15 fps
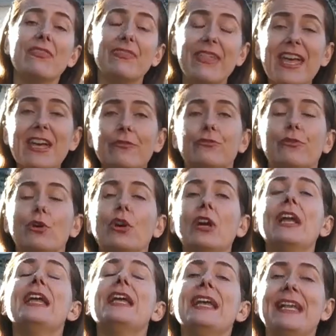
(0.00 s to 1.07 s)
Therefore,
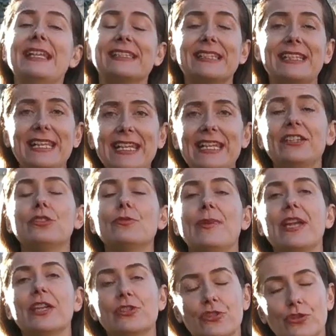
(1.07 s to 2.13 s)
it's key to
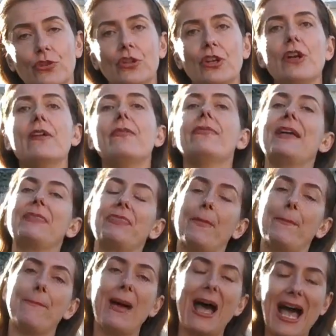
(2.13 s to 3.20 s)
make sure that the
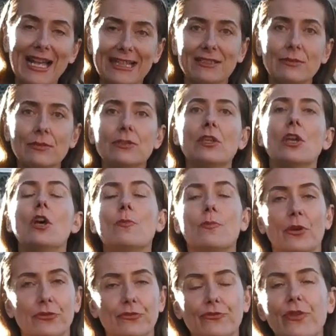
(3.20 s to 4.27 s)
patent
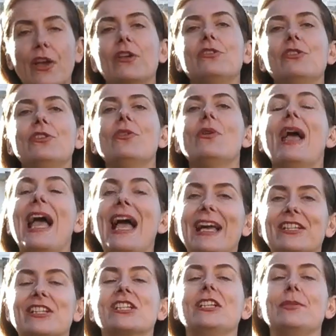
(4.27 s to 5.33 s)
portfolio
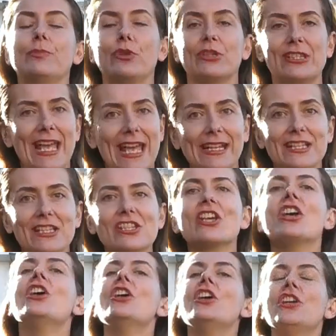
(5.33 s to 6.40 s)
actually protects
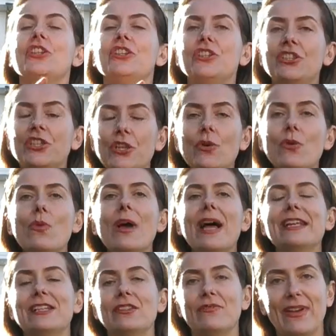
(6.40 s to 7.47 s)
new
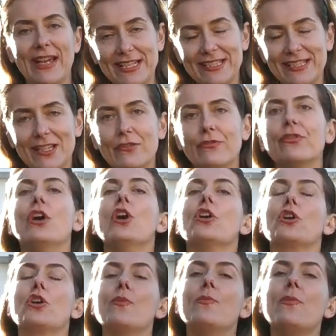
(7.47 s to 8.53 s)
and inventive,
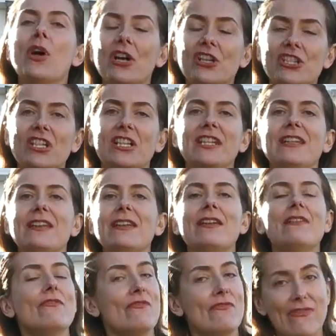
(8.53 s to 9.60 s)
commercially
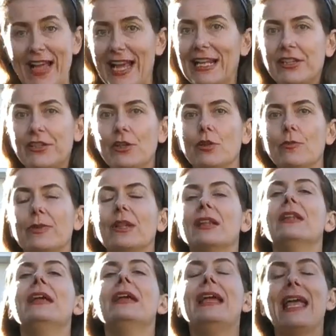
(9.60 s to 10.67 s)
valuable
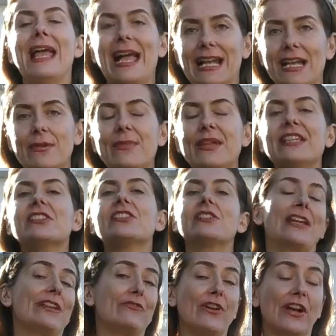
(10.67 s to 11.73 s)
elements
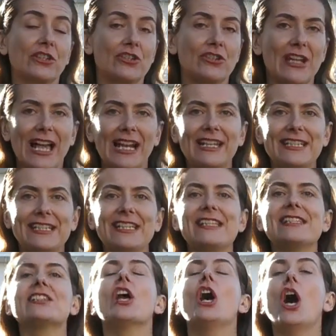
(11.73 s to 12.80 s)
and
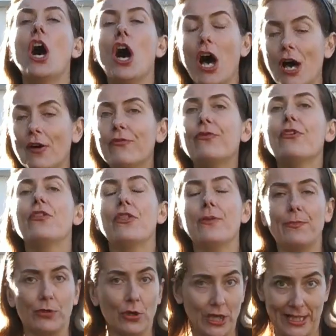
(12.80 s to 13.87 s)
functionalities of the
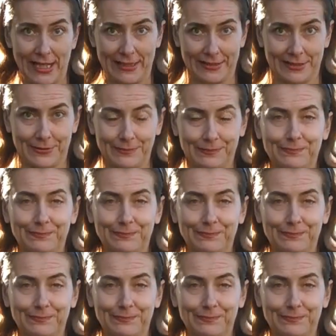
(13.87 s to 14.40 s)
product.